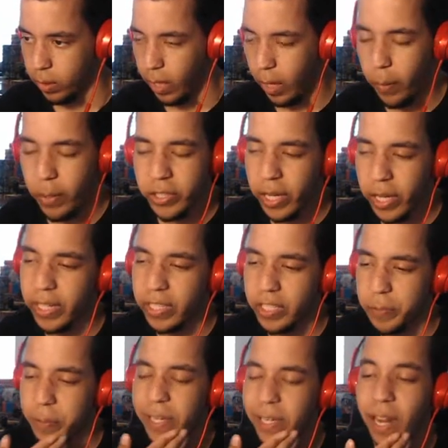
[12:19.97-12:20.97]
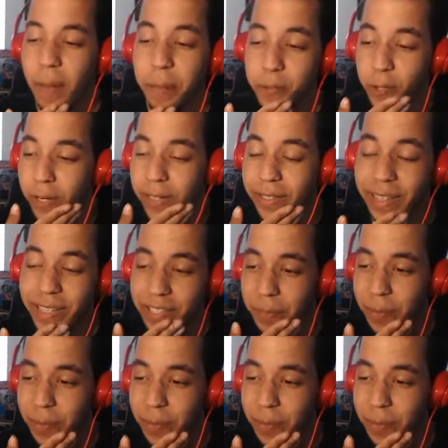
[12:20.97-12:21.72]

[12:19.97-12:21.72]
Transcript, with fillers: I wish I could speed up during this,